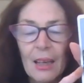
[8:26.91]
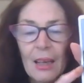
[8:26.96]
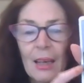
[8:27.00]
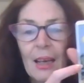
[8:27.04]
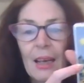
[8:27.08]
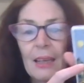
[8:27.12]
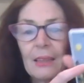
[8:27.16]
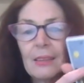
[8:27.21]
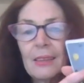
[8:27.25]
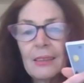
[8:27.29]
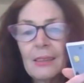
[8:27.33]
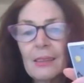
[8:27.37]

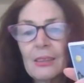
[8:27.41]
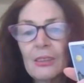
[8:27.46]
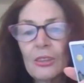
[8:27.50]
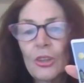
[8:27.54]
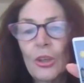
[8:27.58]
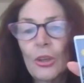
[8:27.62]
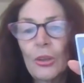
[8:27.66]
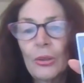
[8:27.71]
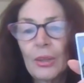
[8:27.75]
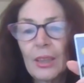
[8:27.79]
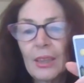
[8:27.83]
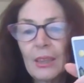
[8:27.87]
and this is
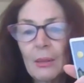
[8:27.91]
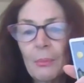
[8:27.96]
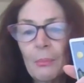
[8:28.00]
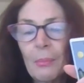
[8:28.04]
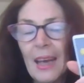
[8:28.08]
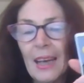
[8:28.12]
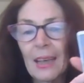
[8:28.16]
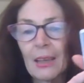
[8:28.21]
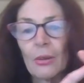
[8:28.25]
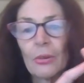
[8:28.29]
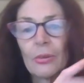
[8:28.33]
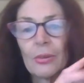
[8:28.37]
turning the
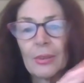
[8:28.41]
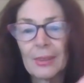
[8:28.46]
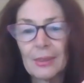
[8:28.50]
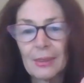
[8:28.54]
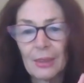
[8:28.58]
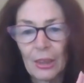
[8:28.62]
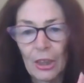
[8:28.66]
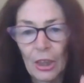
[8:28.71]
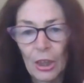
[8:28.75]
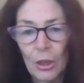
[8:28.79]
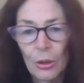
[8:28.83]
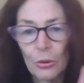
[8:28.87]
back on the
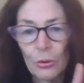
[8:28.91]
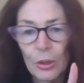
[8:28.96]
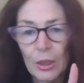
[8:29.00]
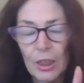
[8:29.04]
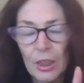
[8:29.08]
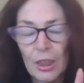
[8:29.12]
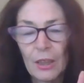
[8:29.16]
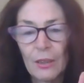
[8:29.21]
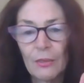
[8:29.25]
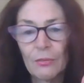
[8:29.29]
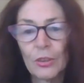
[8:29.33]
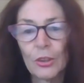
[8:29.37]

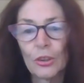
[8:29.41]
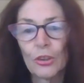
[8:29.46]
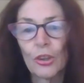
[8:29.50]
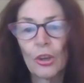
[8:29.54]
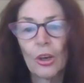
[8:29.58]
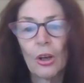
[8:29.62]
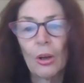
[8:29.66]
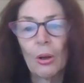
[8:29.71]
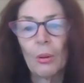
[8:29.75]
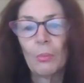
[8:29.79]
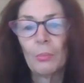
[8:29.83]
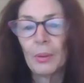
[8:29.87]
security of the
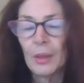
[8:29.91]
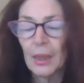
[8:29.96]
job,